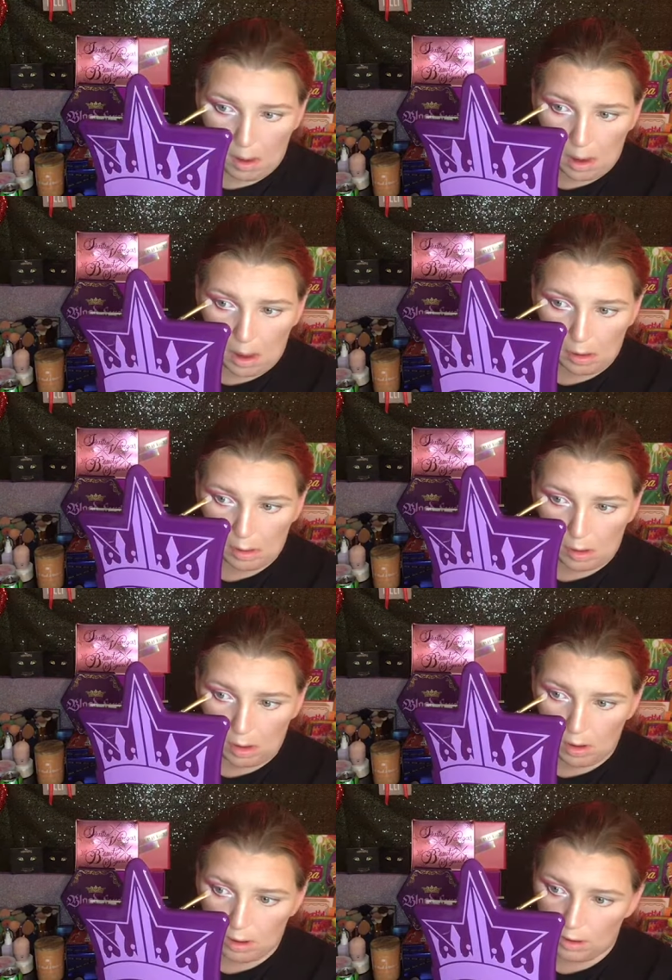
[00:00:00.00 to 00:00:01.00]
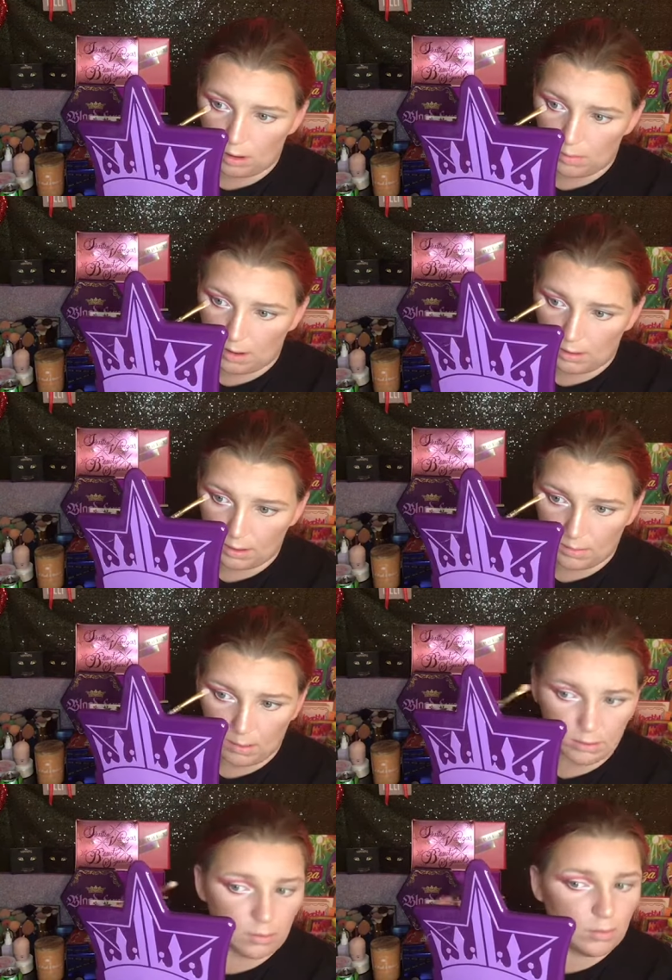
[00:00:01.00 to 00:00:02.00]
That's the only bad thing
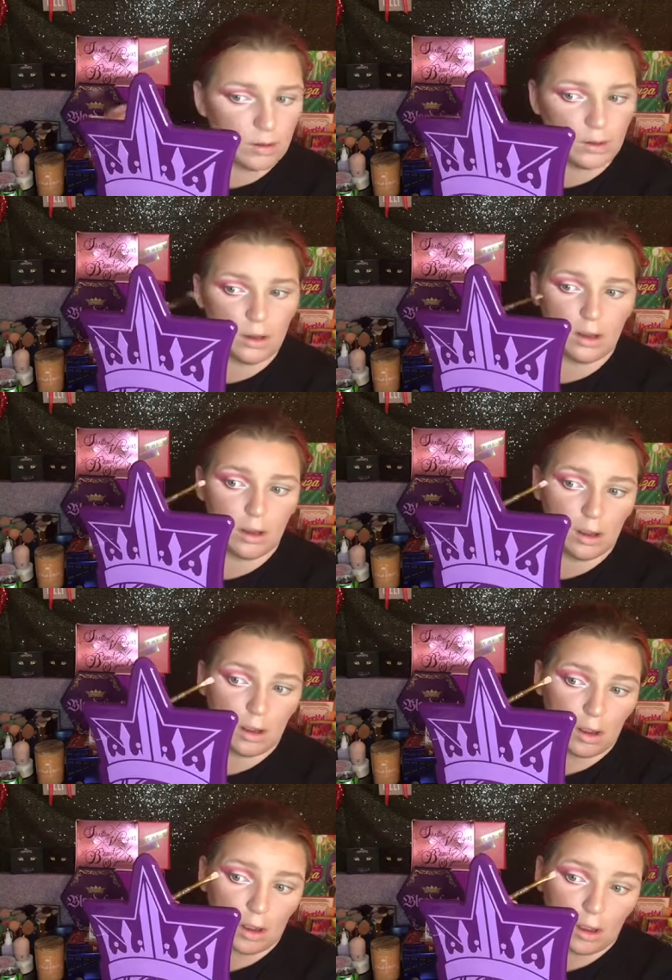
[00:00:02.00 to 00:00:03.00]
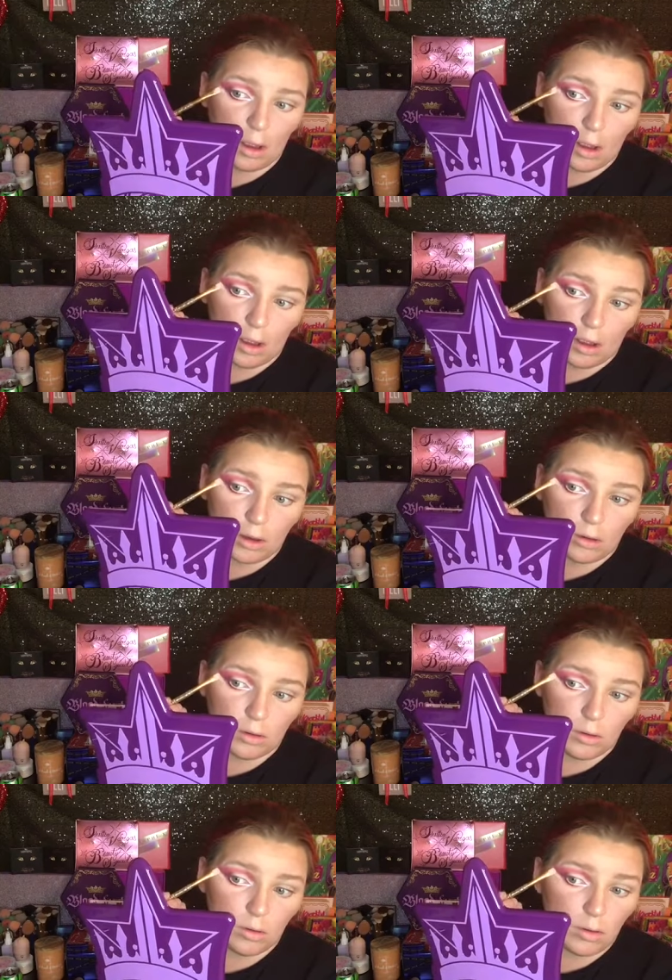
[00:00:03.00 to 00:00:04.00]
about doing
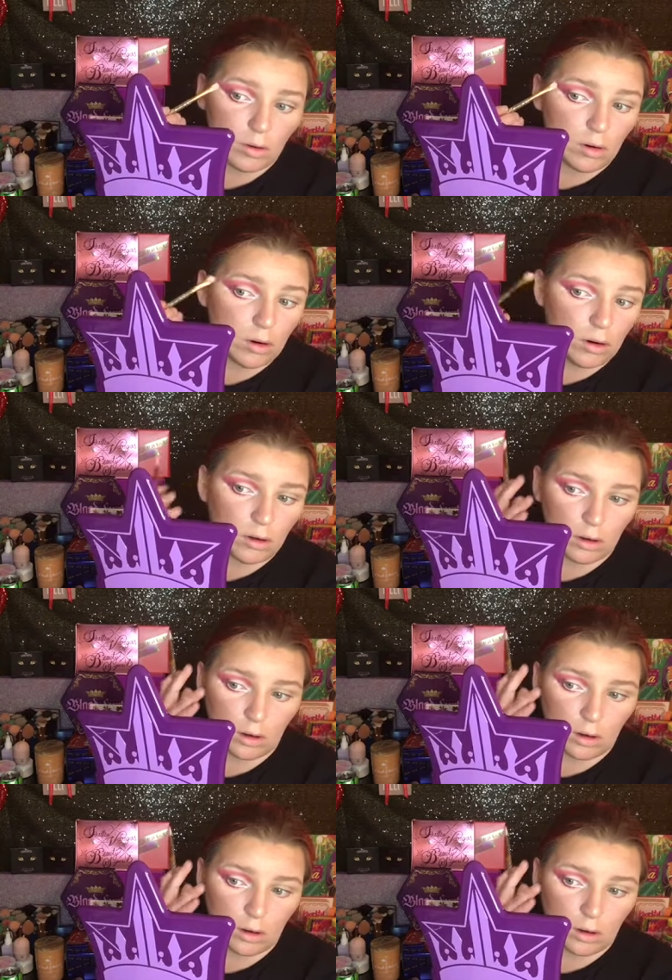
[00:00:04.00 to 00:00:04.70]
your